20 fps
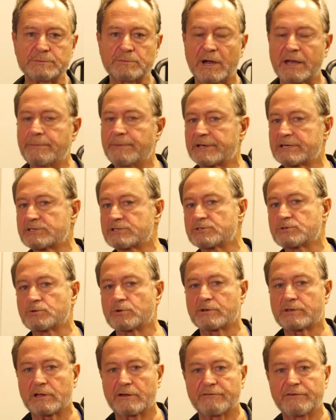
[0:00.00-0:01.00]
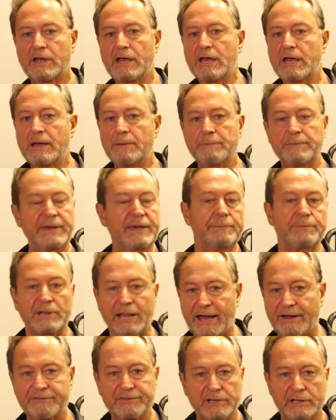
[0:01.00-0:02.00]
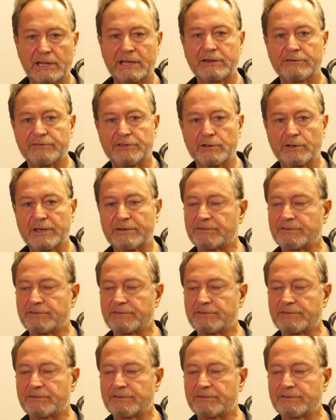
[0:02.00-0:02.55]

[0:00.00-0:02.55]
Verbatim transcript: And my pictures were the people have to live.